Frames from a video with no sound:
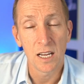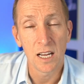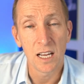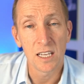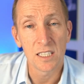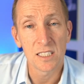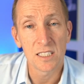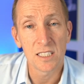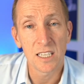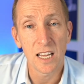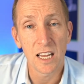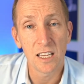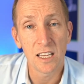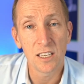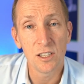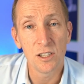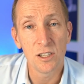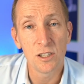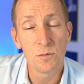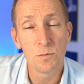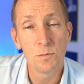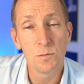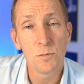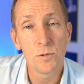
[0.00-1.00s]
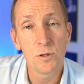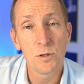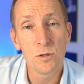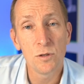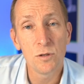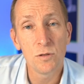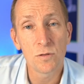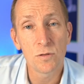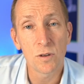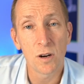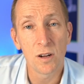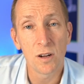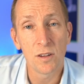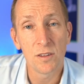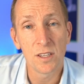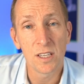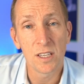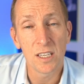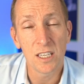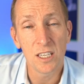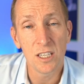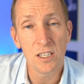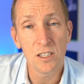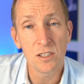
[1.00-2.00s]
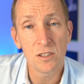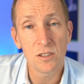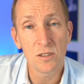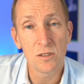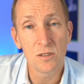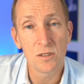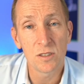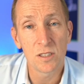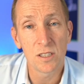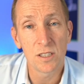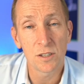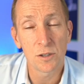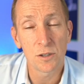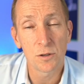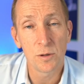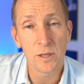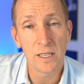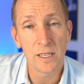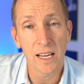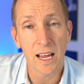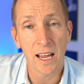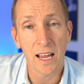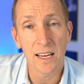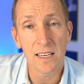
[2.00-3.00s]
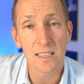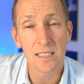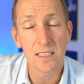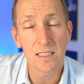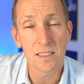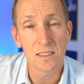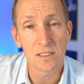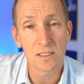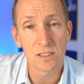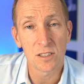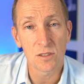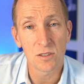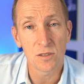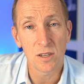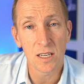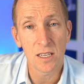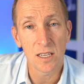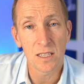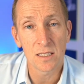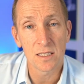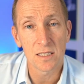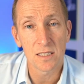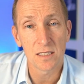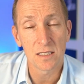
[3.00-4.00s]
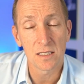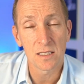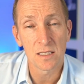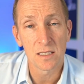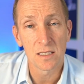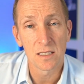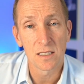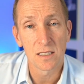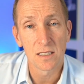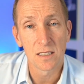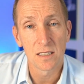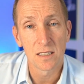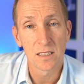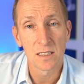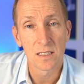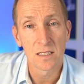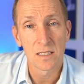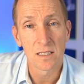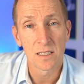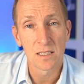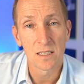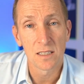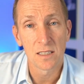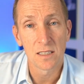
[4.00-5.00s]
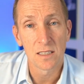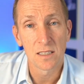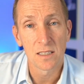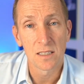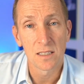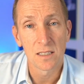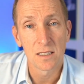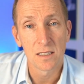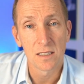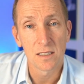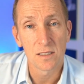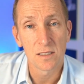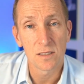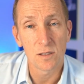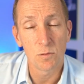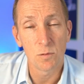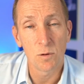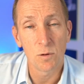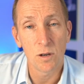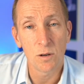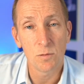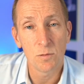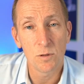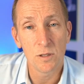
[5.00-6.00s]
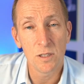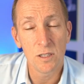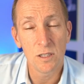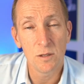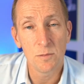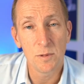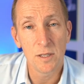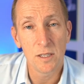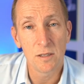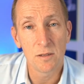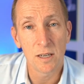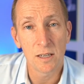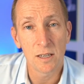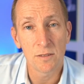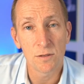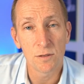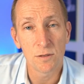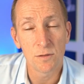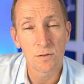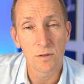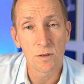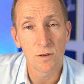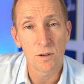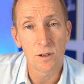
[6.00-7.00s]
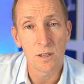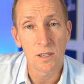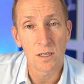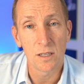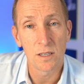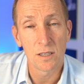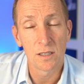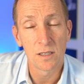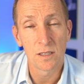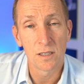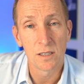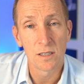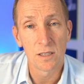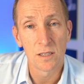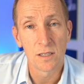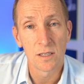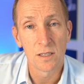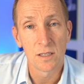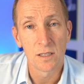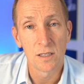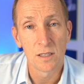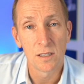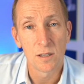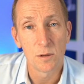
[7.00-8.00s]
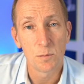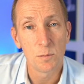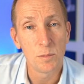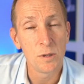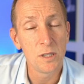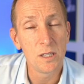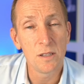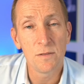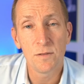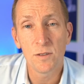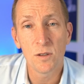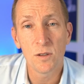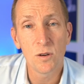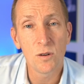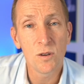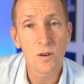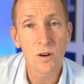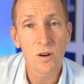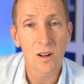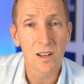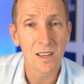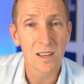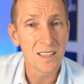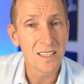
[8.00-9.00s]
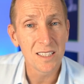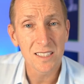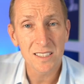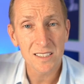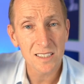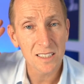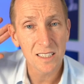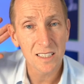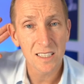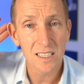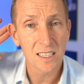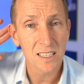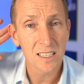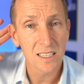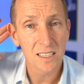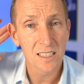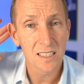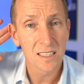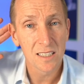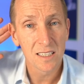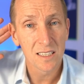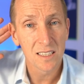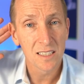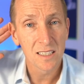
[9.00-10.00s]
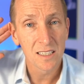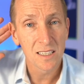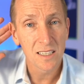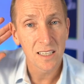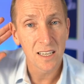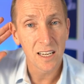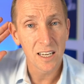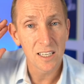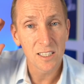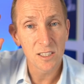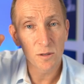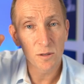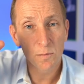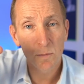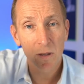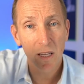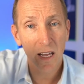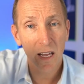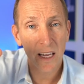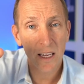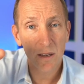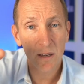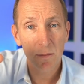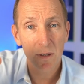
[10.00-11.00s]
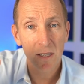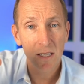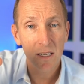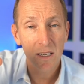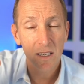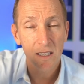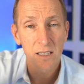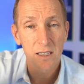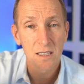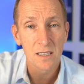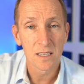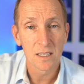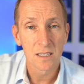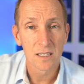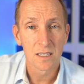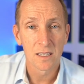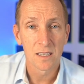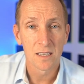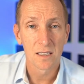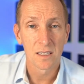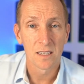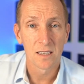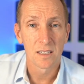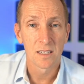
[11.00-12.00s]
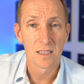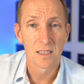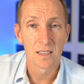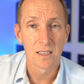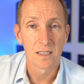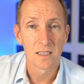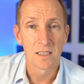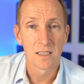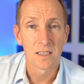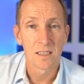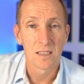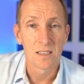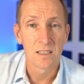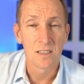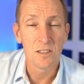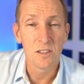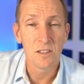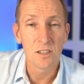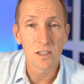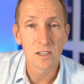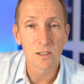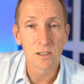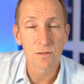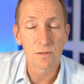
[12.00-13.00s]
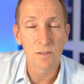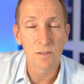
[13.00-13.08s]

It's telling you to move on the issues that are creating the stress. So why wouldn't you be grateful for it? But if you're not listening and you're blaming, you're going to